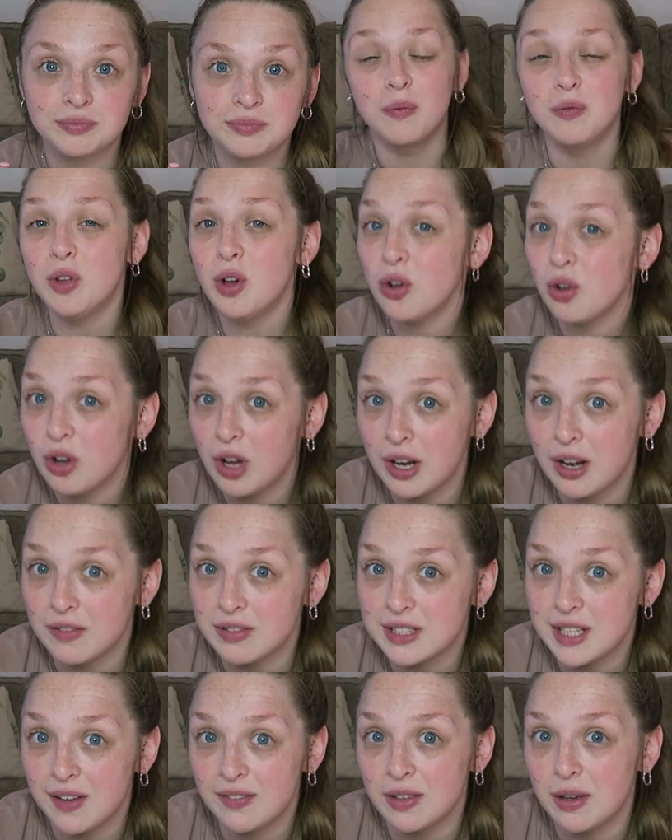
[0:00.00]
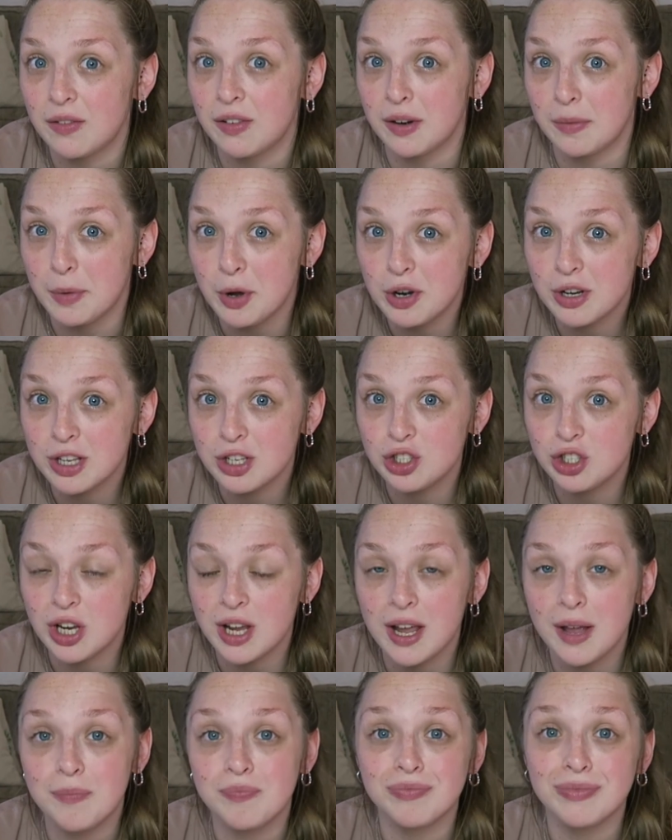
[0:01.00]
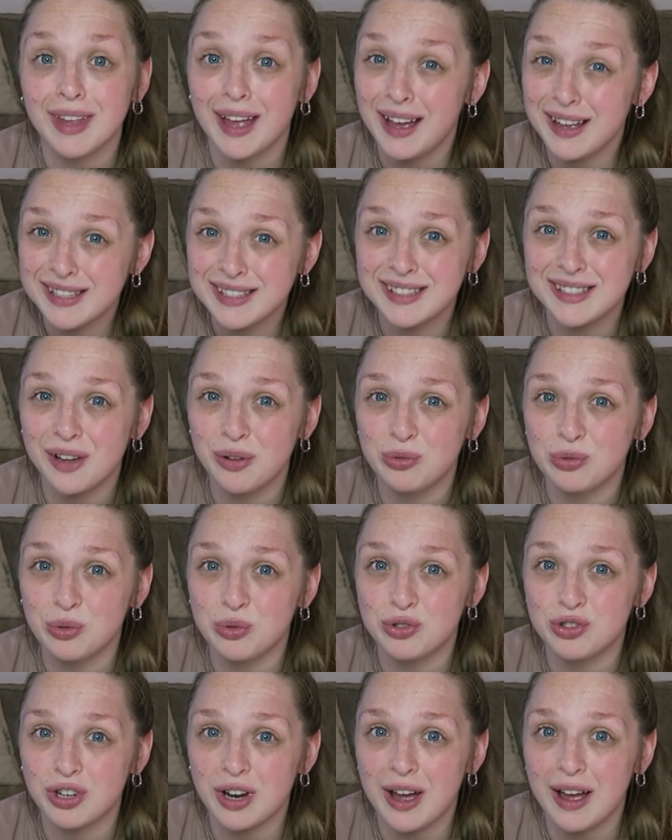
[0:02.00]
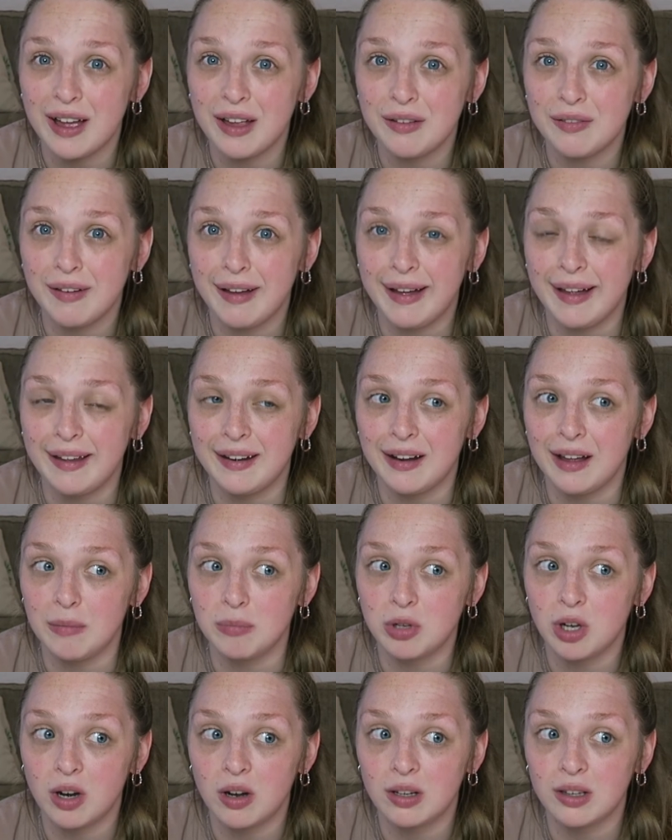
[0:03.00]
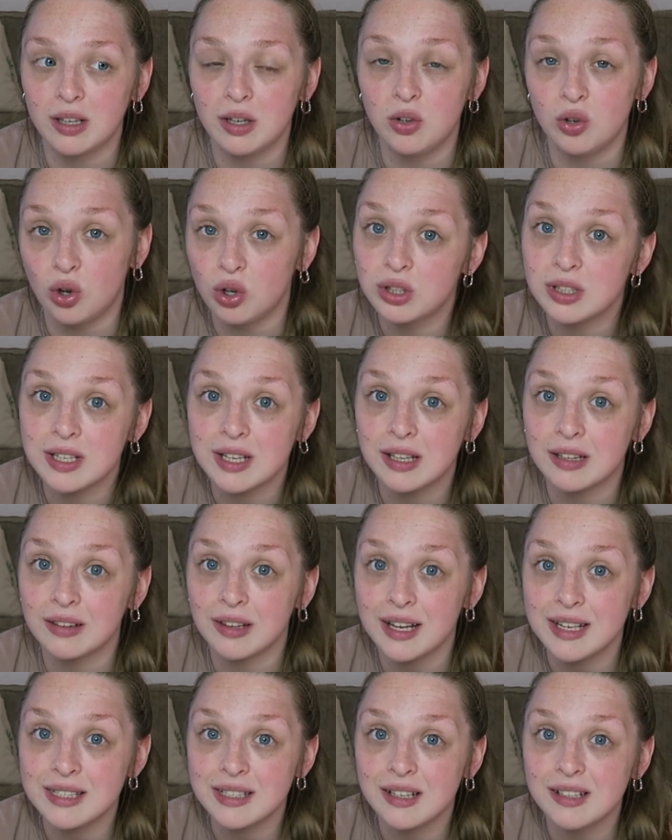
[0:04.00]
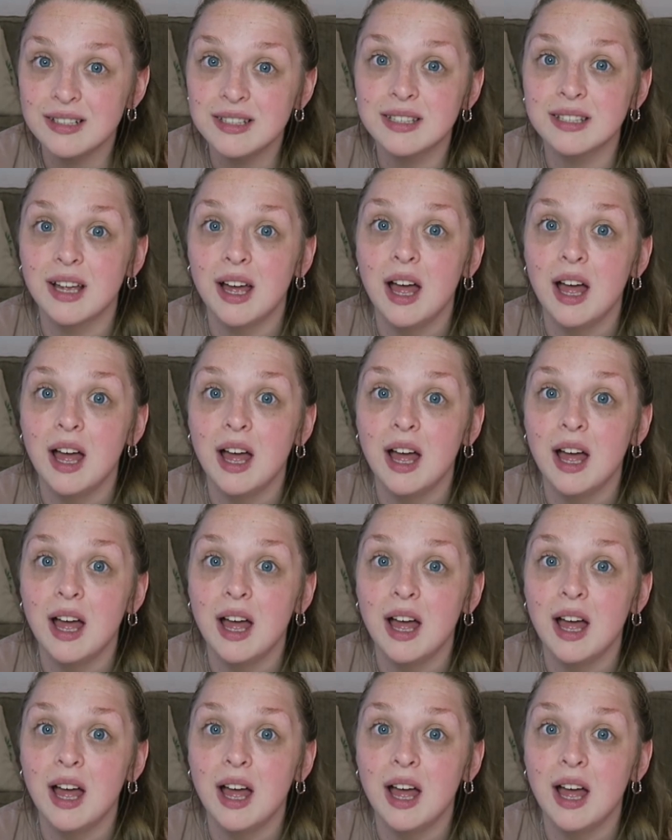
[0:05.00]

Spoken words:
Not got enough saved up for a mortgage yet. I still don't drive, and I'm currently not taking lessons.